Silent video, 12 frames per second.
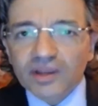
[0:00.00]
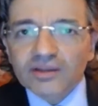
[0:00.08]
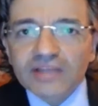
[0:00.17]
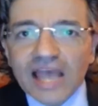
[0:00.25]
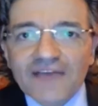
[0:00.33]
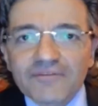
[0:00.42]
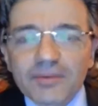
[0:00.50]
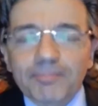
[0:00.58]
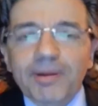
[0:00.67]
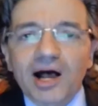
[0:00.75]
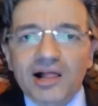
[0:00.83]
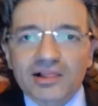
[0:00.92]
have a
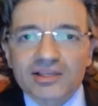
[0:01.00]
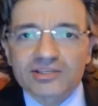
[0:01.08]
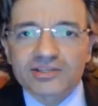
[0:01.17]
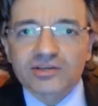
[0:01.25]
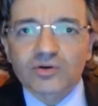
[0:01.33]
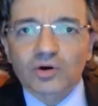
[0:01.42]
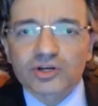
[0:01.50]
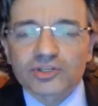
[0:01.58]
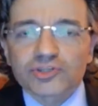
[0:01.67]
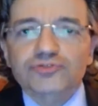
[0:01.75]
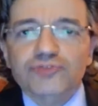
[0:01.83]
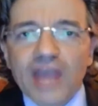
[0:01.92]
policy or a
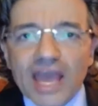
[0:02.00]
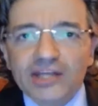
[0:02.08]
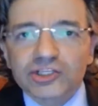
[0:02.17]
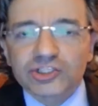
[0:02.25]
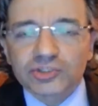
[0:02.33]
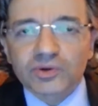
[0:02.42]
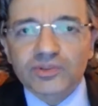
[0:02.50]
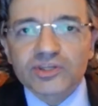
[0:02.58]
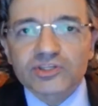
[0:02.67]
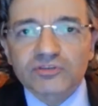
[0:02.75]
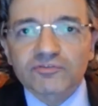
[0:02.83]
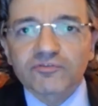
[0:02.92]
strategy when
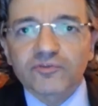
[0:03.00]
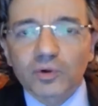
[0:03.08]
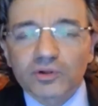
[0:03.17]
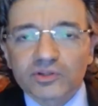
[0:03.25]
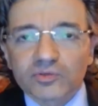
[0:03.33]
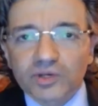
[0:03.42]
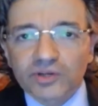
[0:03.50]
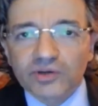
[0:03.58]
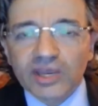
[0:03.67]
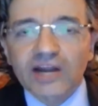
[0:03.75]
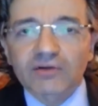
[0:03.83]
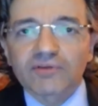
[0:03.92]
this unfolded, when you
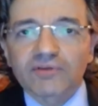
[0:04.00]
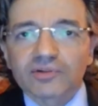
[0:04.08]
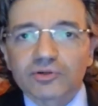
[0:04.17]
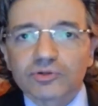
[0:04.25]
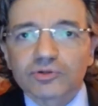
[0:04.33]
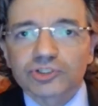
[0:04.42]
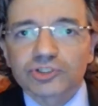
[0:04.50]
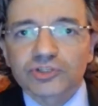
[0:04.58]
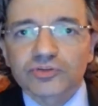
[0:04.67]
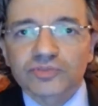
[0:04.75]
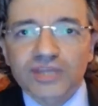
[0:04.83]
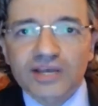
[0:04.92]
had a revolution in
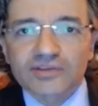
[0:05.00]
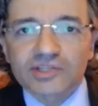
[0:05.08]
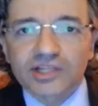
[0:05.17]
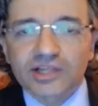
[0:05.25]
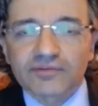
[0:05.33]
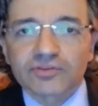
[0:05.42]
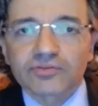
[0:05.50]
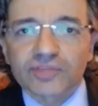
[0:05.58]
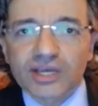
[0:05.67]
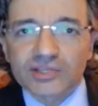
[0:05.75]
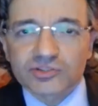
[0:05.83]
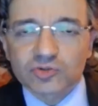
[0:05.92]
2011,
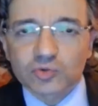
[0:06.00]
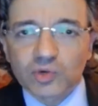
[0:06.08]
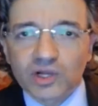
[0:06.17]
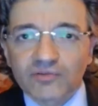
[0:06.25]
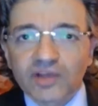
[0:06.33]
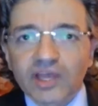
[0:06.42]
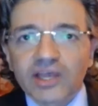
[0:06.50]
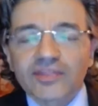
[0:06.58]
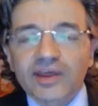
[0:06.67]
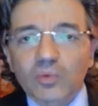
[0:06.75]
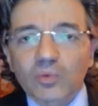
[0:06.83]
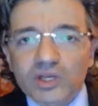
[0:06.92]
2012
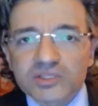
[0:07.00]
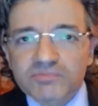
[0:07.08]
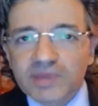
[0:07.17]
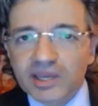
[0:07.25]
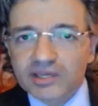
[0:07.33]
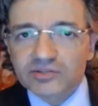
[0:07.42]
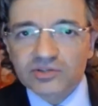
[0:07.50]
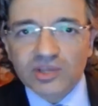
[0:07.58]
that was mixed,